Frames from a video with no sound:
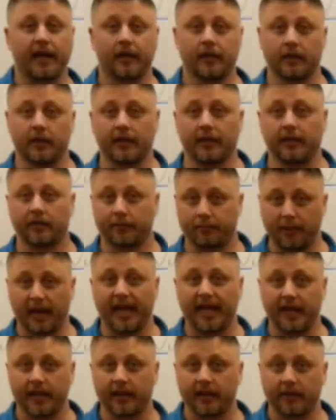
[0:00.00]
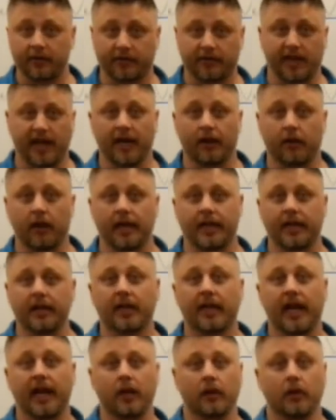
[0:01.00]
spike and skyrocket, and how
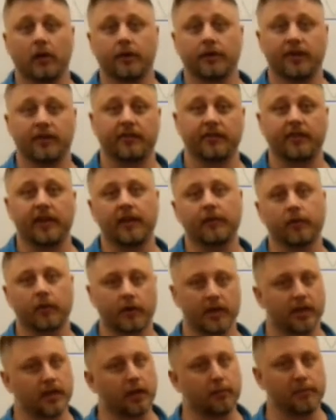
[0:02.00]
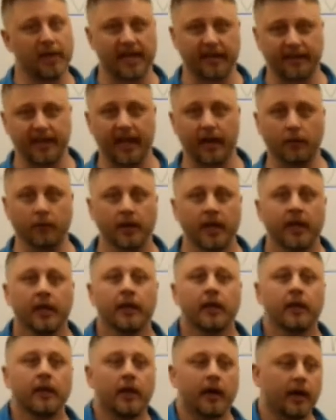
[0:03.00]
long does it take for it to come back down.
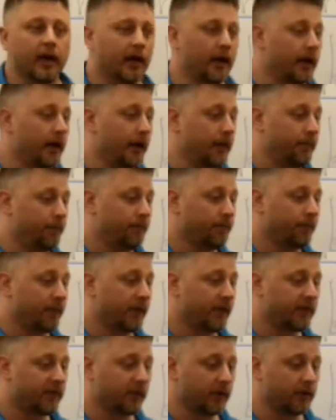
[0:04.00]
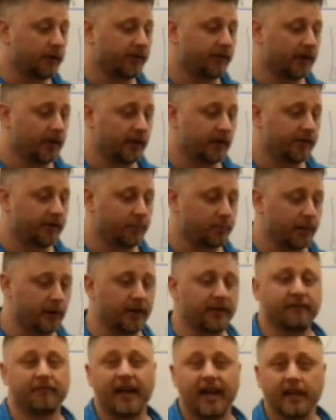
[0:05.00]
So it's a pretty
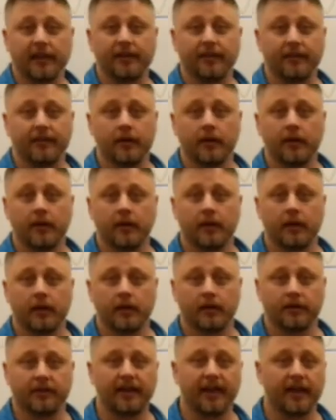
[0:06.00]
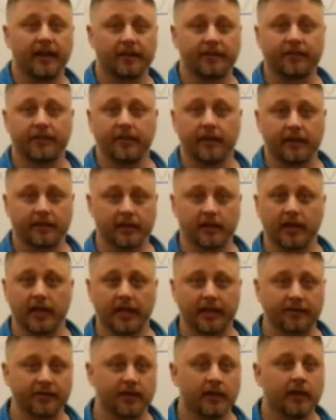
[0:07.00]
valid test nonetheless.
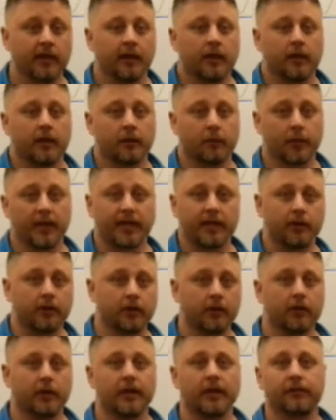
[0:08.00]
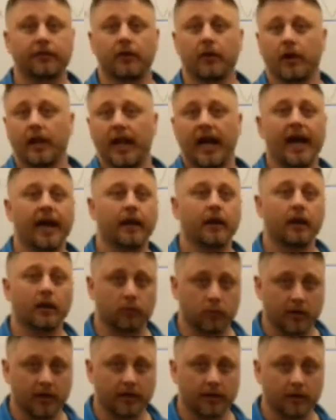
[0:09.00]
We can do it if you're not a
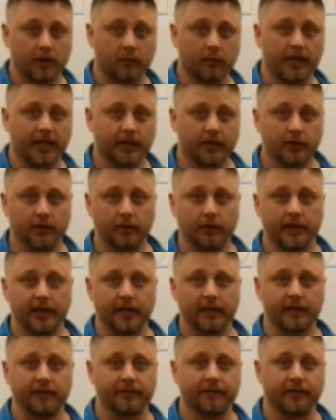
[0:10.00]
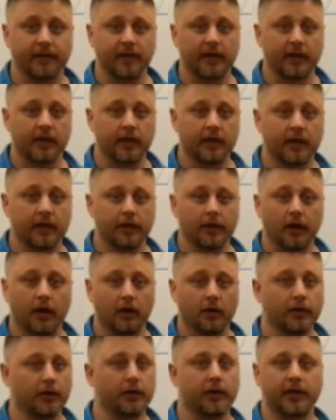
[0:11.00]
runner. We can do it if all you
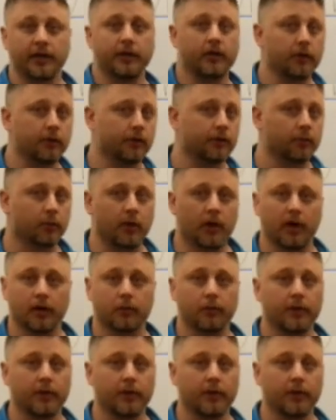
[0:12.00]
can do is walk. We could